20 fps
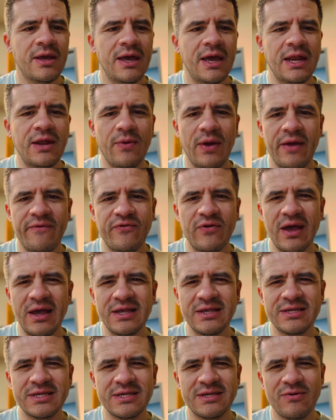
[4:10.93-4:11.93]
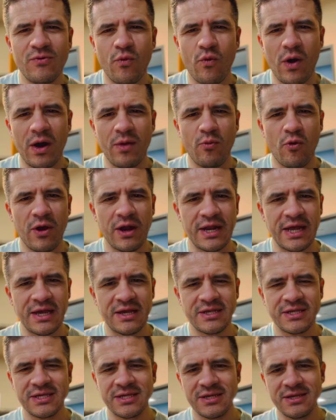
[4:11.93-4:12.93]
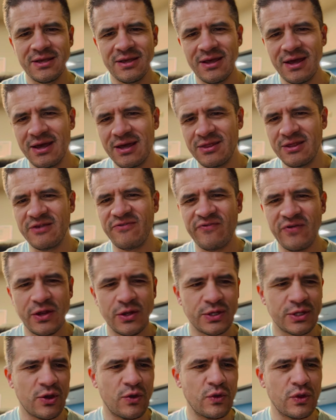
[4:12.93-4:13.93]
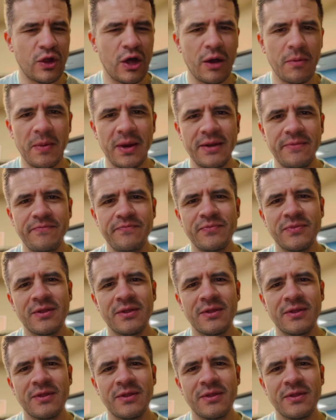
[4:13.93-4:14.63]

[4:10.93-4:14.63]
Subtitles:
Anyway, if you guys want more ideas, this video is going long, but